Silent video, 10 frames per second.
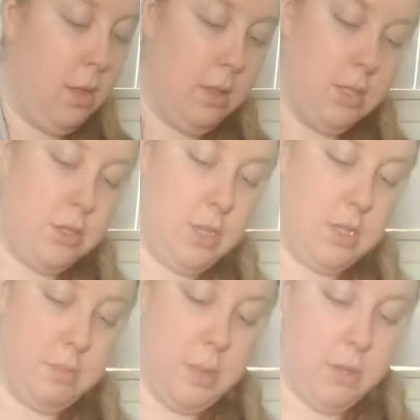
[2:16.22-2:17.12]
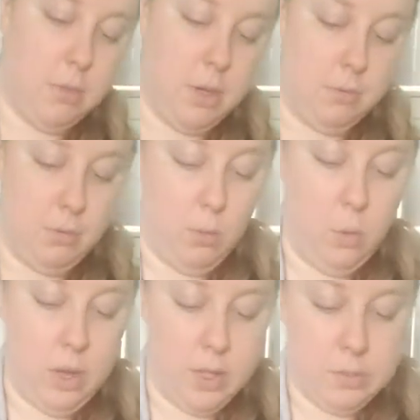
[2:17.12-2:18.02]
let's try this big one for
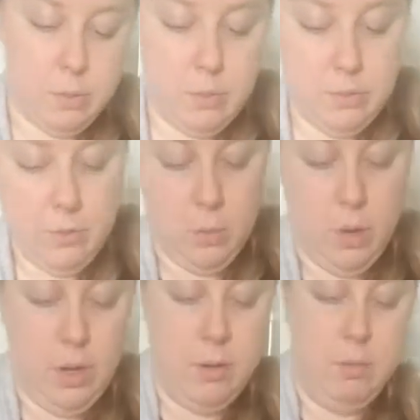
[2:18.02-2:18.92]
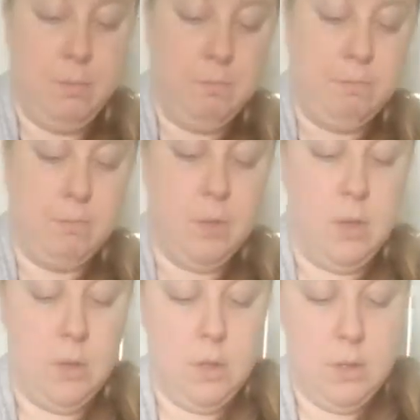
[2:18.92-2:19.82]
one as for one.
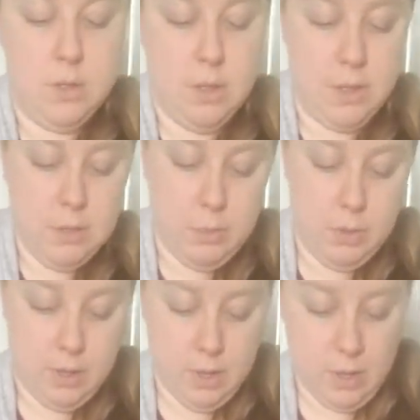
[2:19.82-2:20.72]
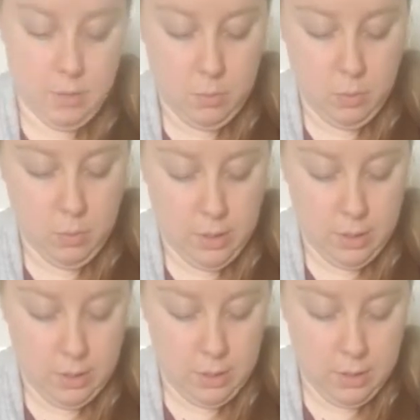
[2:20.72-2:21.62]
So let's put a number
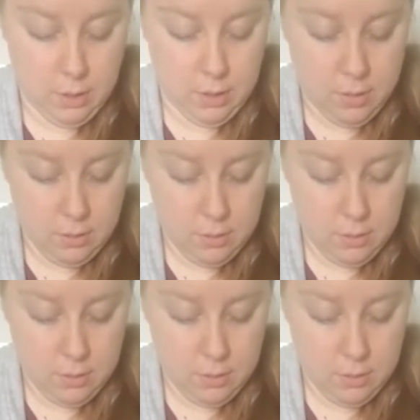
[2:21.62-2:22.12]
one here.